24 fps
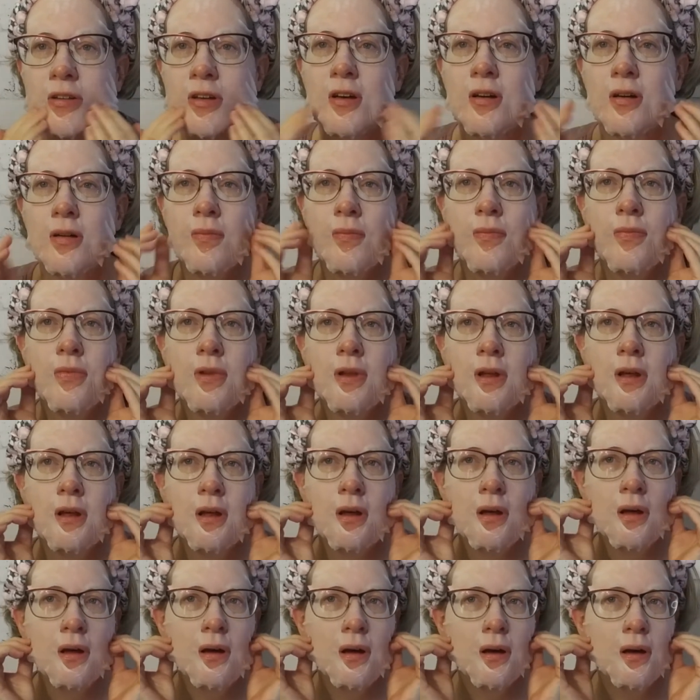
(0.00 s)
So
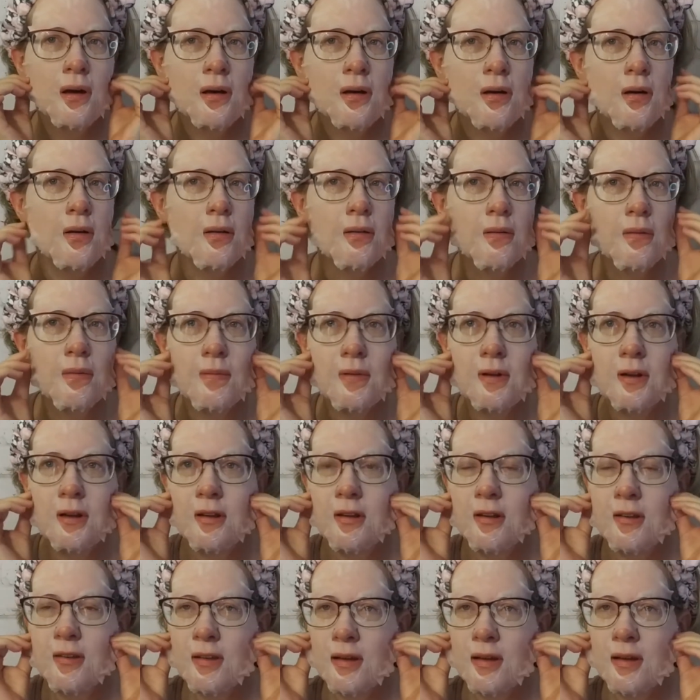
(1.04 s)
I uh, wanted to